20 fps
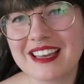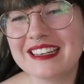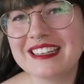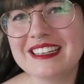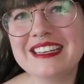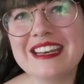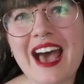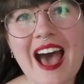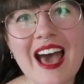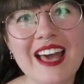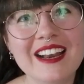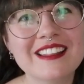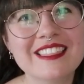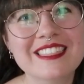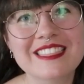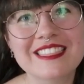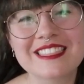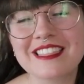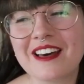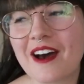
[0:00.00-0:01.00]
Not a
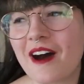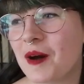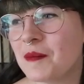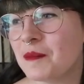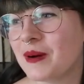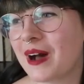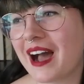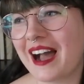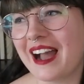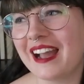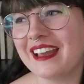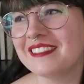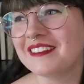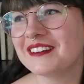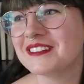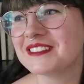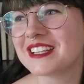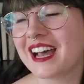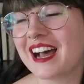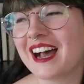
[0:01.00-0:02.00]
thought behind
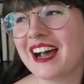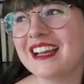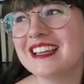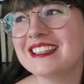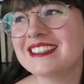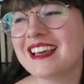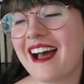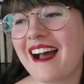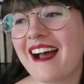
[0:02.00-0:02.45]
those eyes.